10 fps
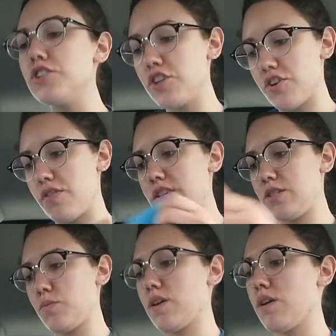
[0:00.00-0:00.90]
sure
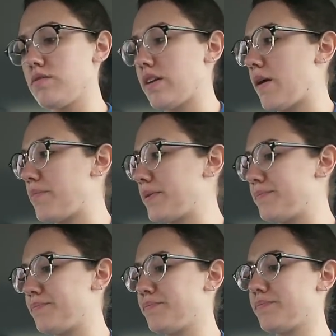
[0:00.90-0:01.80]
this one goes up.
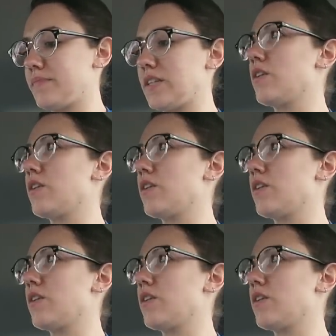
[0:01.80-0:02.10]
I